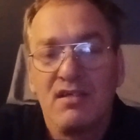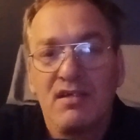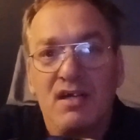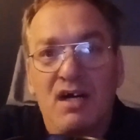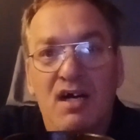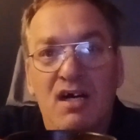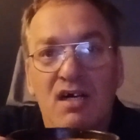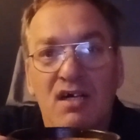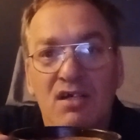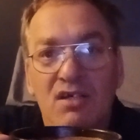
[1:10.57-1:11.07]

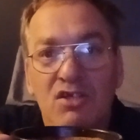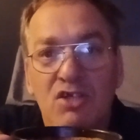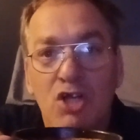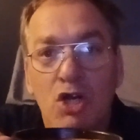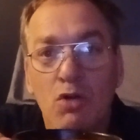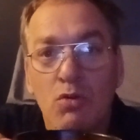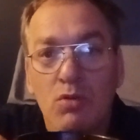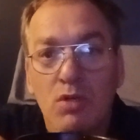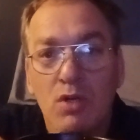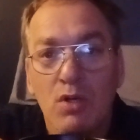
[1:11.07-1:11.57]

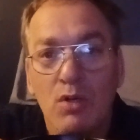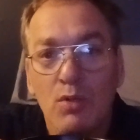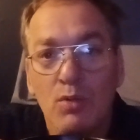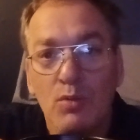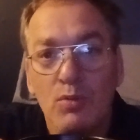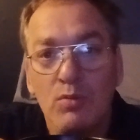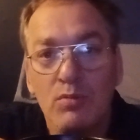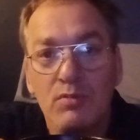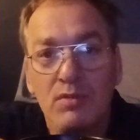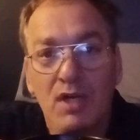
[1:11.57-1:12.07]

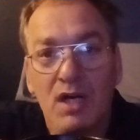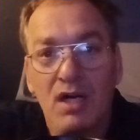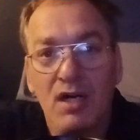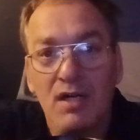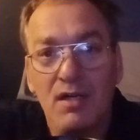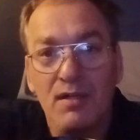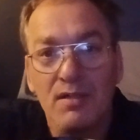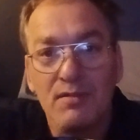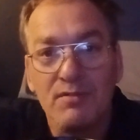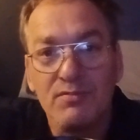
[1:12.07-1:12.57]

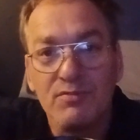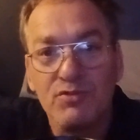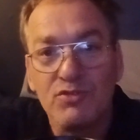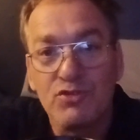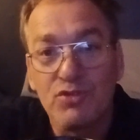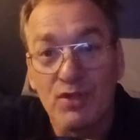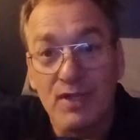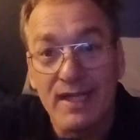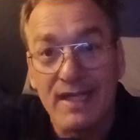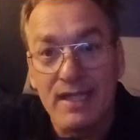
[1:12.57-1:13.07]
cocoa
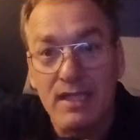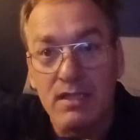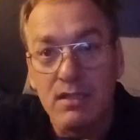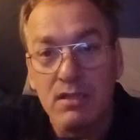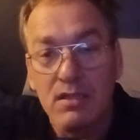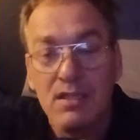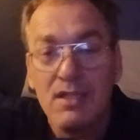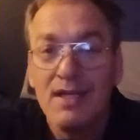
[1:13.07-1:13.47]
drink.